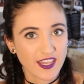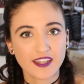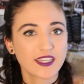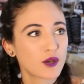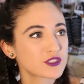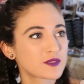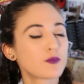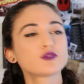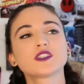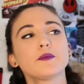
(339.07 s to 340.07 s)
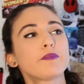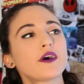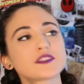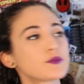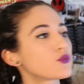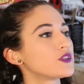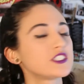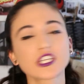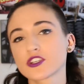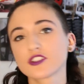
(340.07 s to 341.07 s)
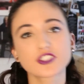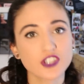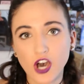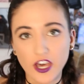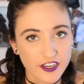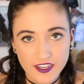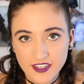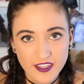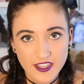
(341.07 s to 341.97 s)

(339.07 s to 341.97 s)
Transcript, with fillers: That that was the most impossible, ridiculous thought,